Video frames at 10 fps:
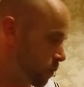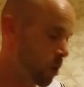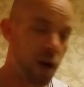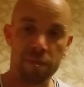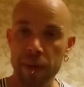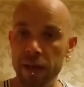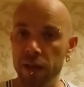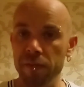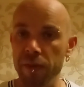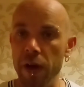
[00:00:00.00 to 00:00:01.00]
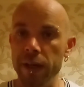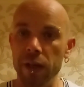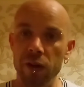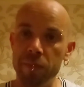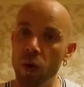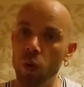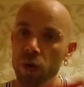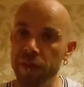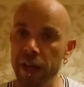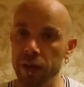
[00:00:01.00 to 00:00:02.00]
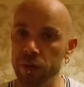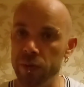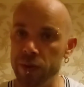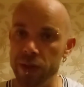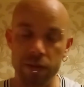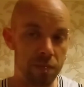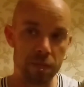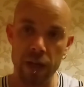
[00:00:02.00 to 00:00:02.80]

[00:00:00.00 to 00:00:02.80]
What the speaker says: Where I've been converting a lot of my orc vehicles and